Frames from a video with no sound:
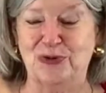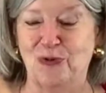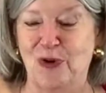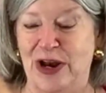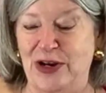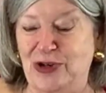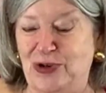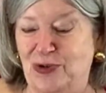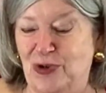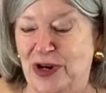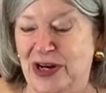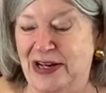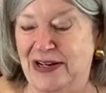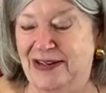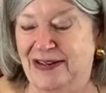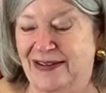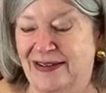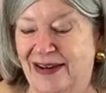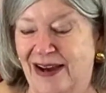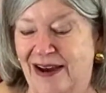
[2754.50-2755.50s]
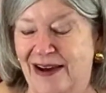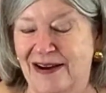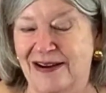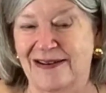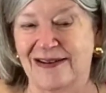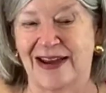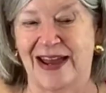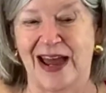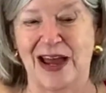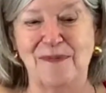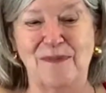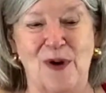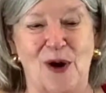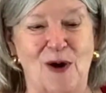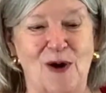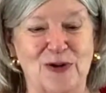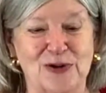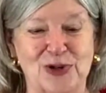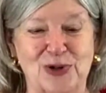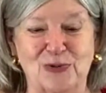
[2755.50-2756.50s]
restaurant, Kay
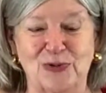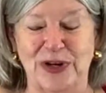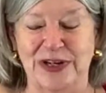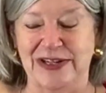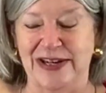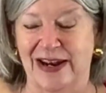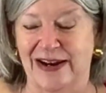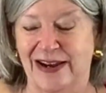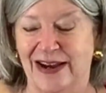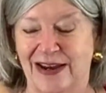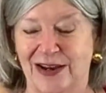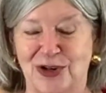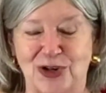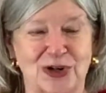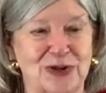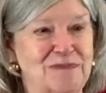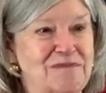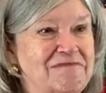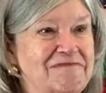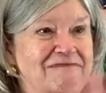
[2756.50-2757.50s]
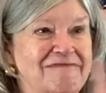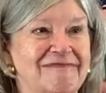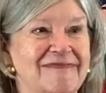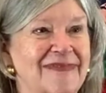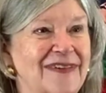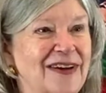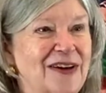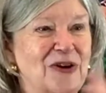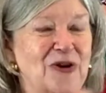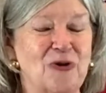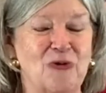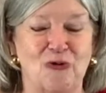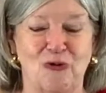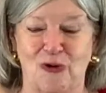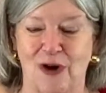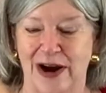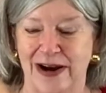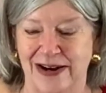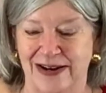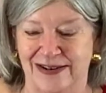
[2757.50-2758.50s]
Paul's Louisiana Kitchen.
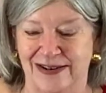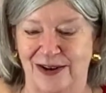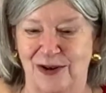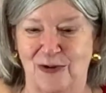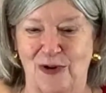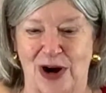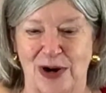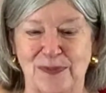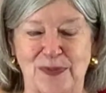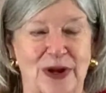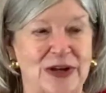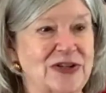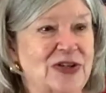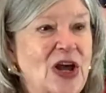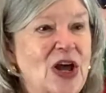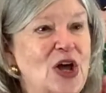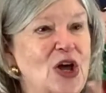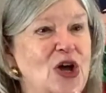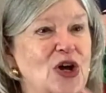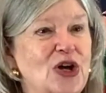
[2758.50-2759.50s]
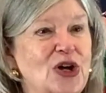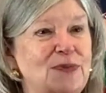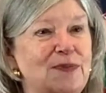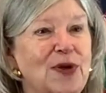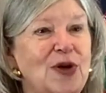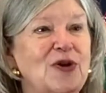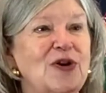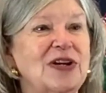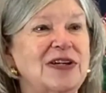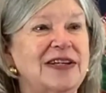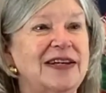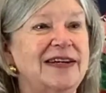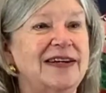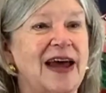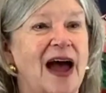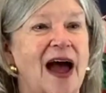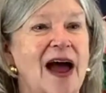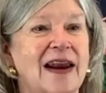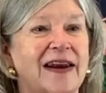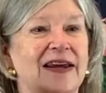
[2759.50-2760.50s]
Great, great place. Community
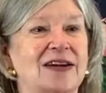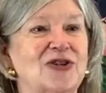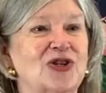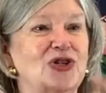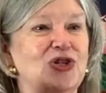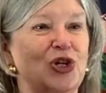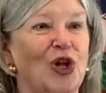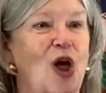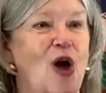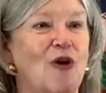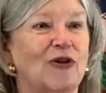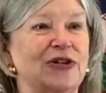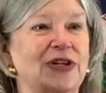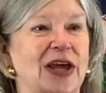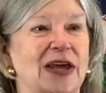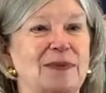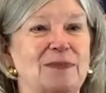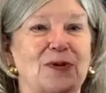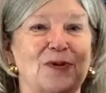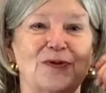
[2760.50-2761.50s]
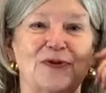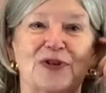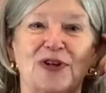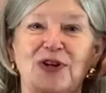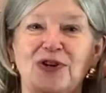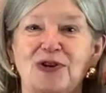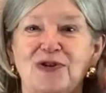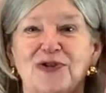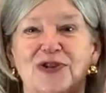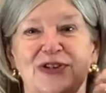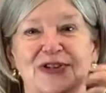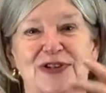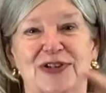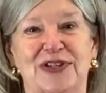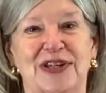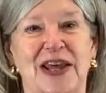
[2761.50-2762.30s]
dining, just long tables, and you just